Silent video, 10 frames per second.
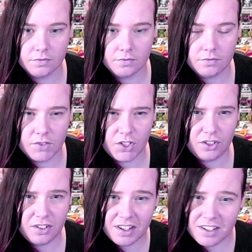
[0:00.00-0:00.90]
So
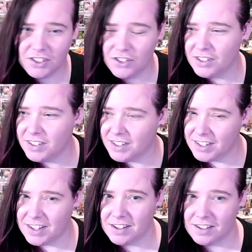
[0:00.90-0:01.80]
as you can
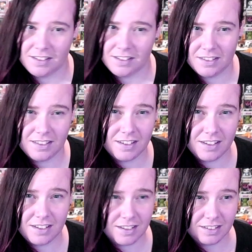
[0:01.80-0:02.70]
see,
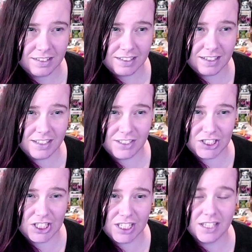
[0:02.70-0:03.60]

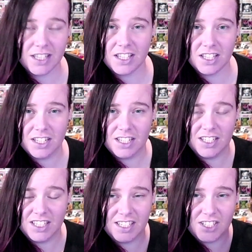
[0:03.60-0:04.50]

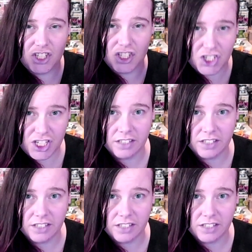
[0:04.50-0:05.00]
it's just shit.